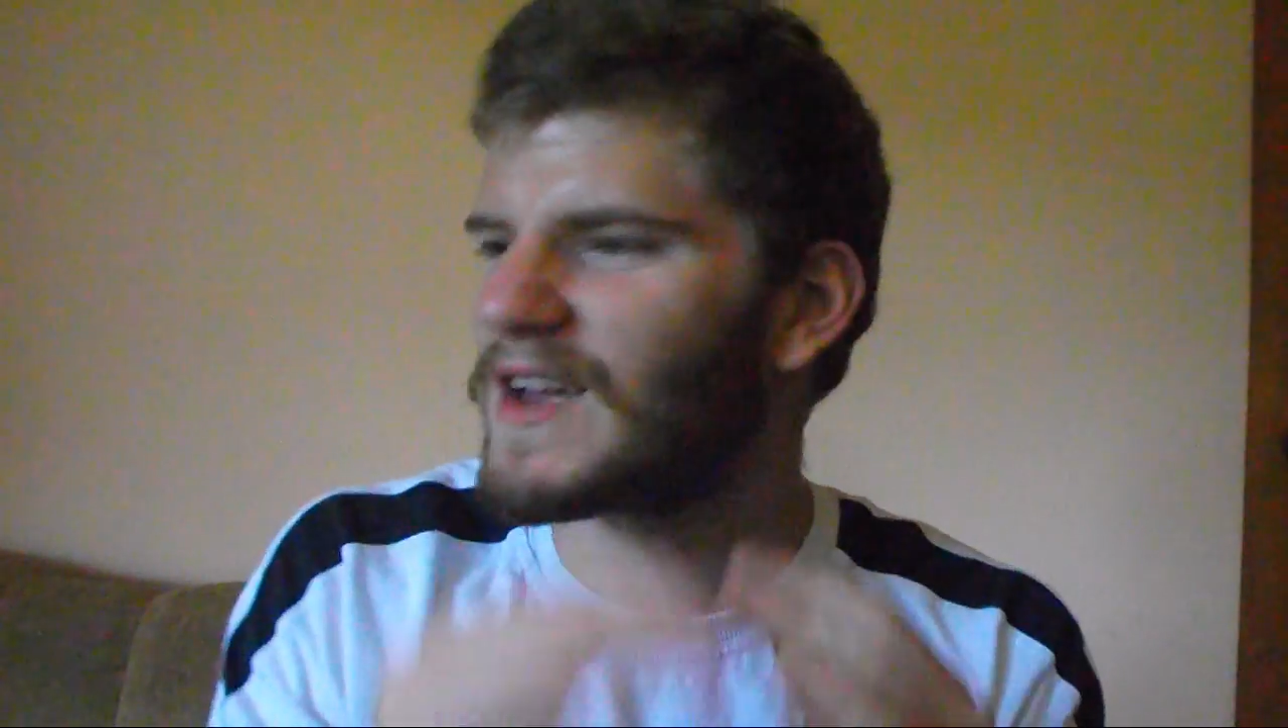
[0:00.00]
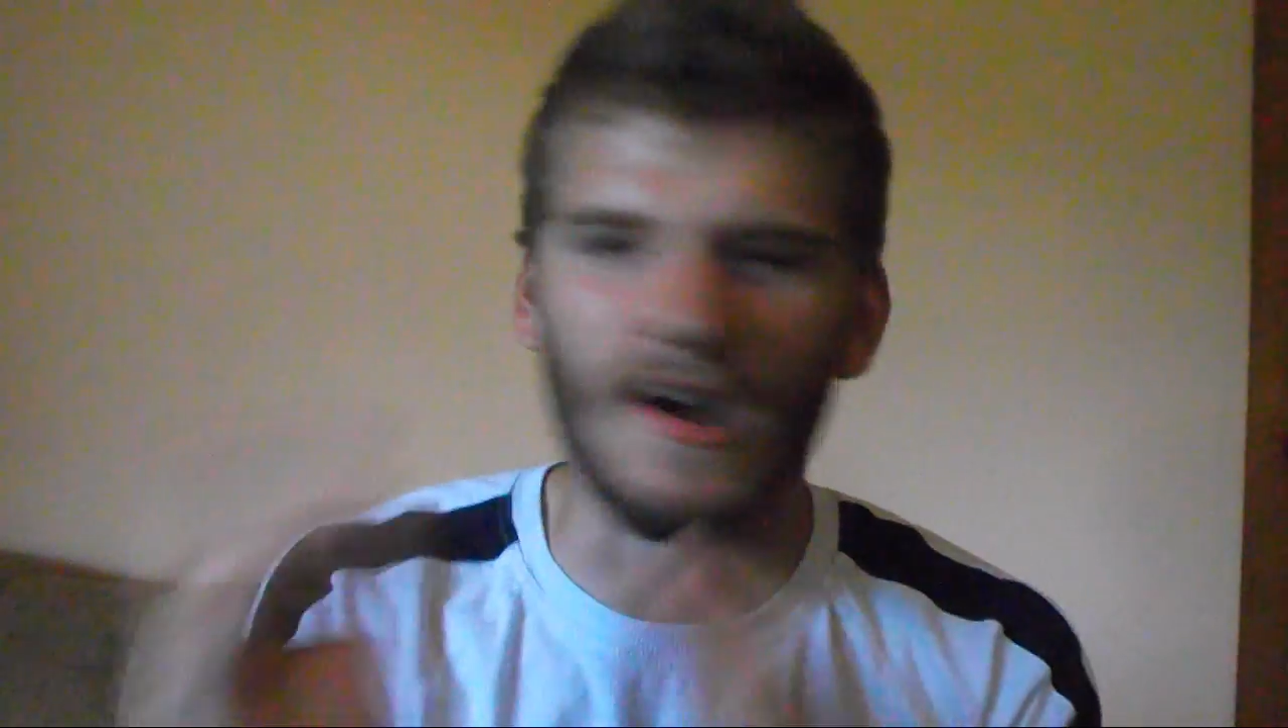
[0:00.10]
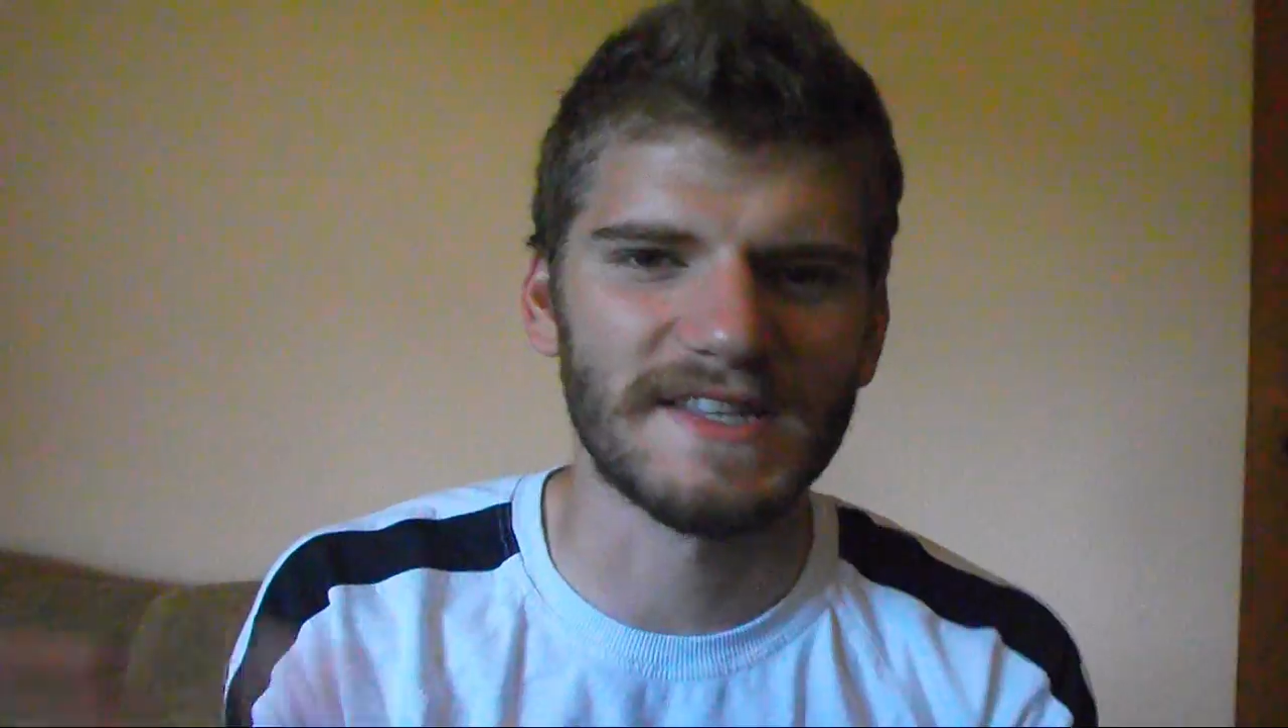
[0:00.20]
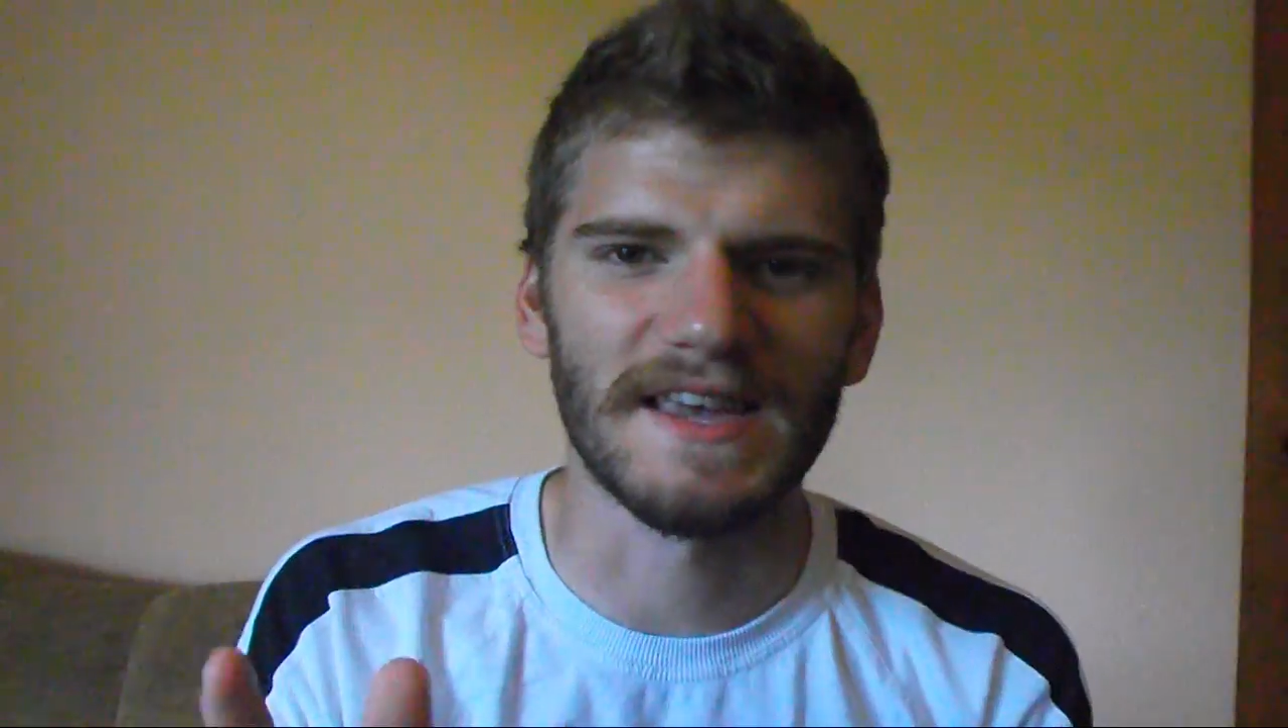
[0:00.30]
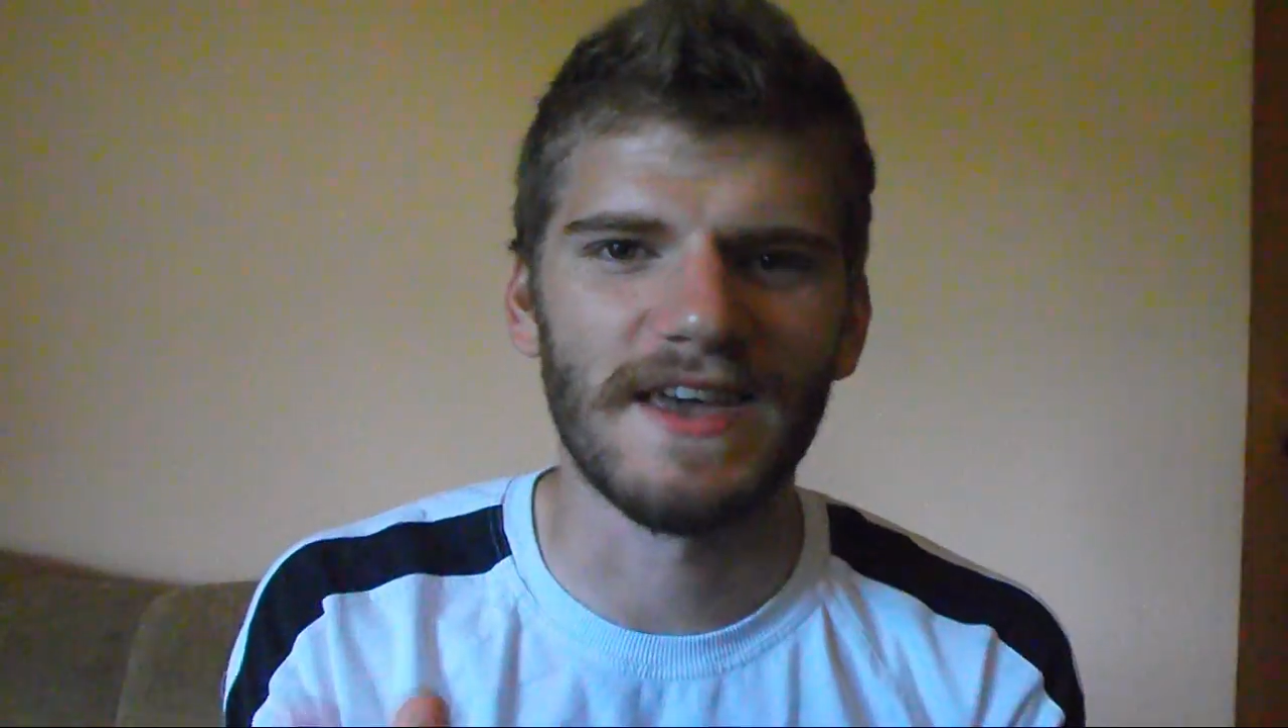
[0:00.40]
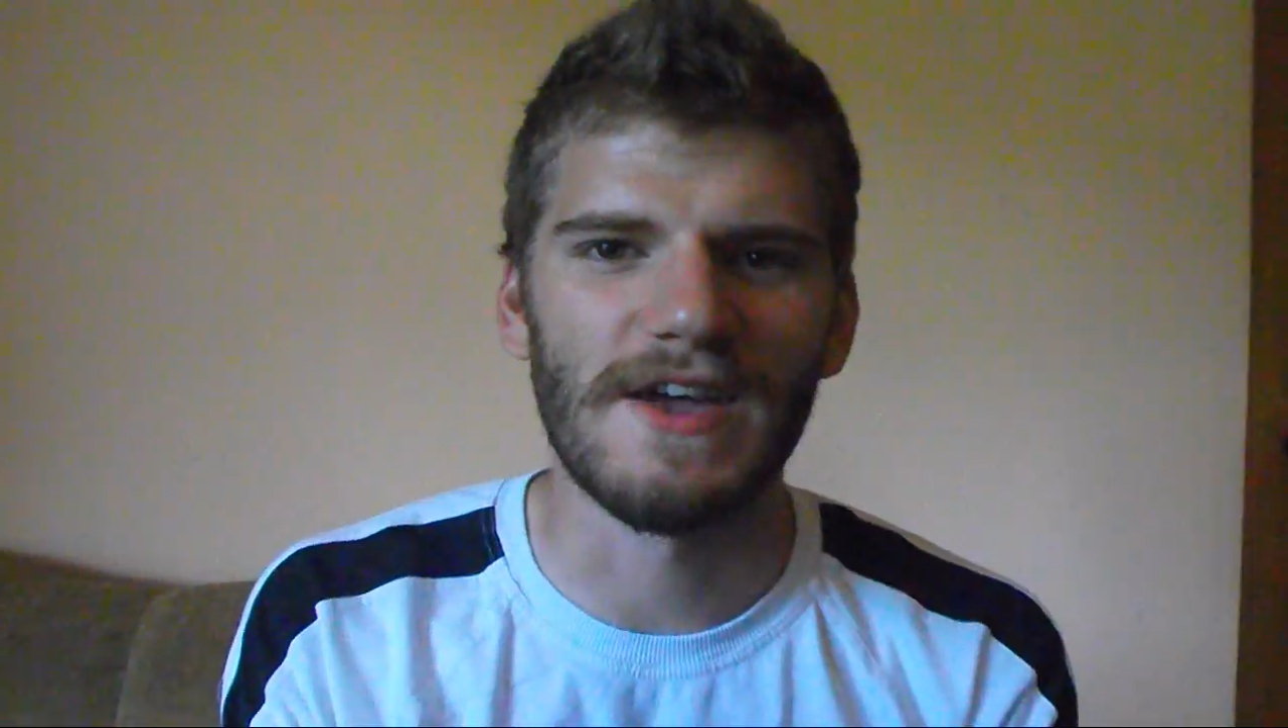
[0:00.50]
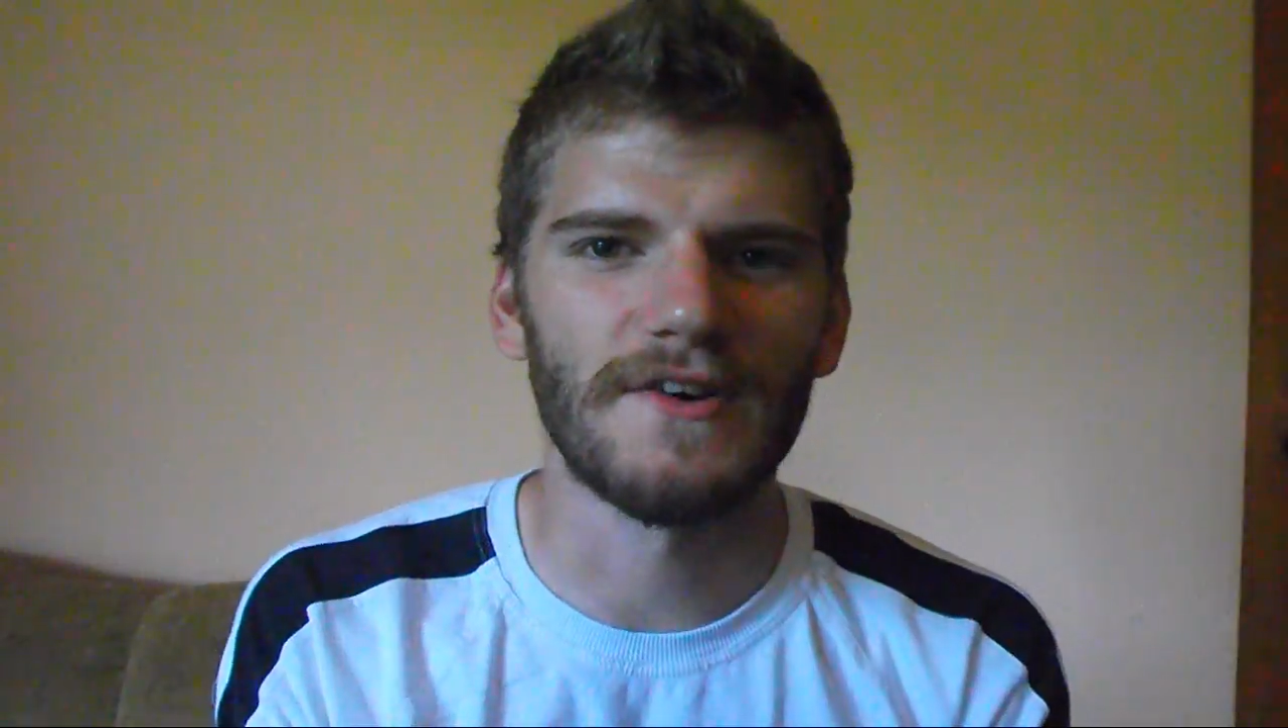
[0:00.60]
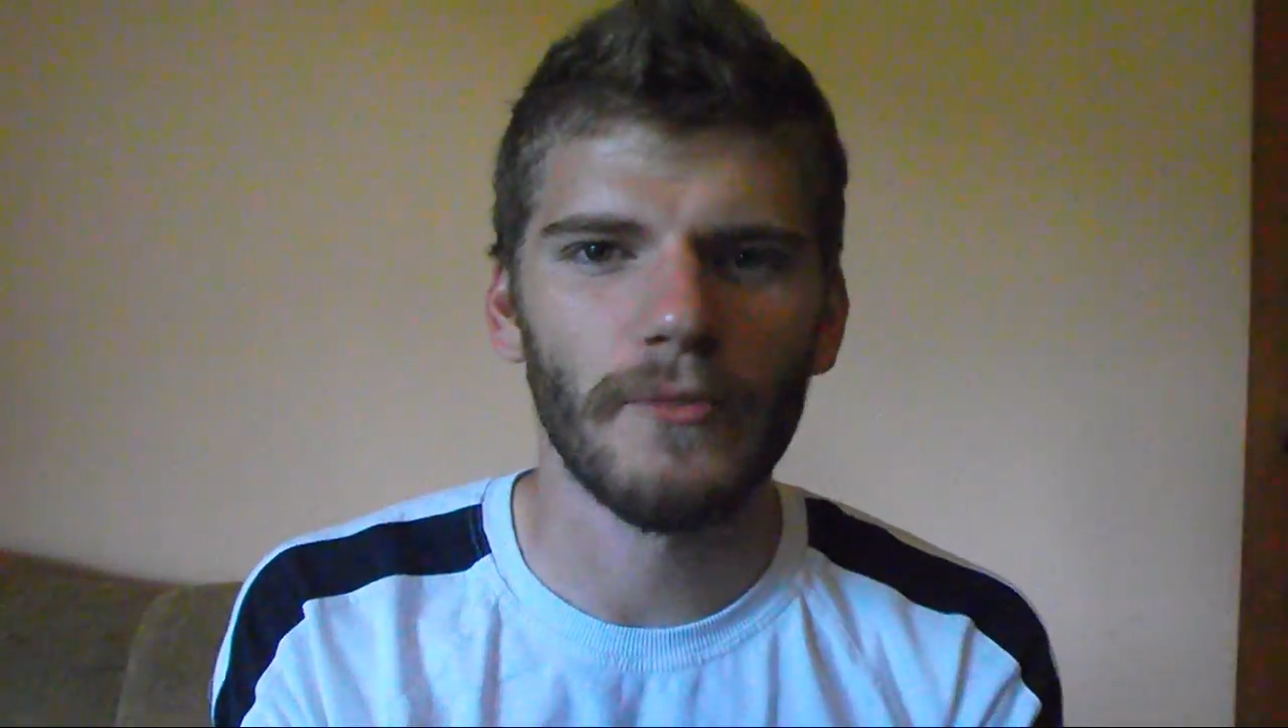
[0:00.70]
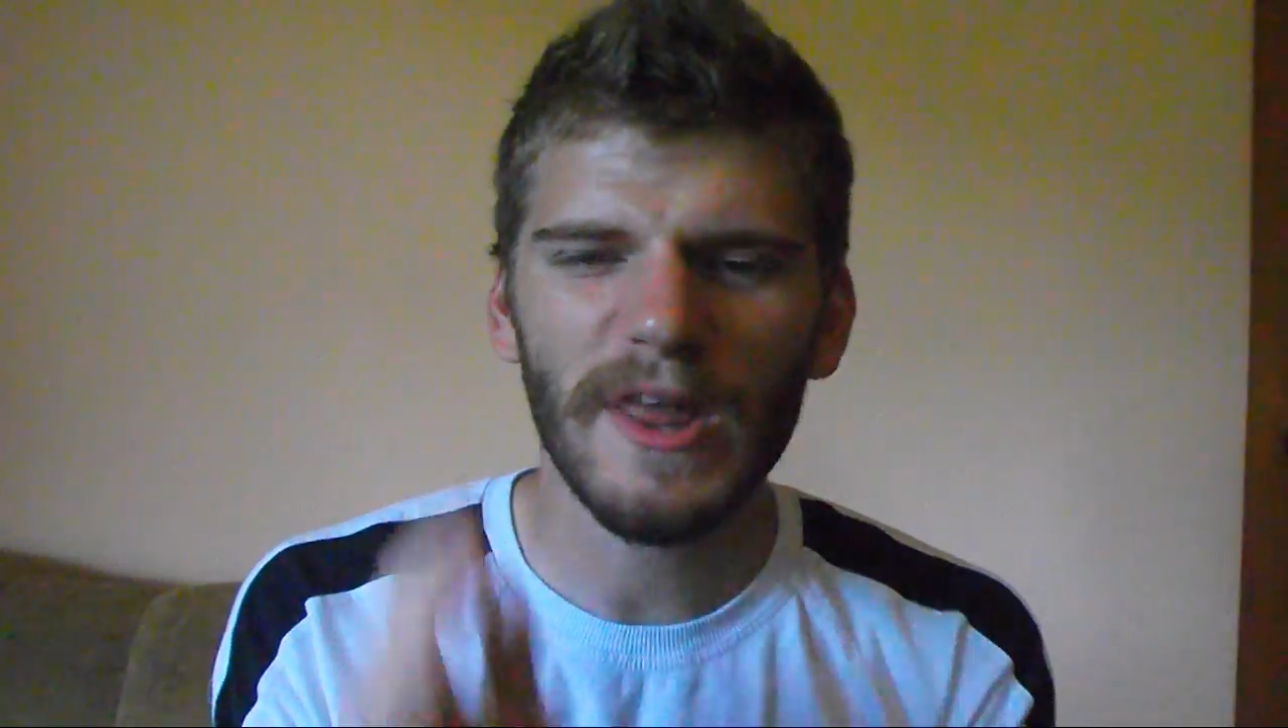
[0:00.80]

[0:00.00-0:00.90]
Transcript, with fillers: digressing here.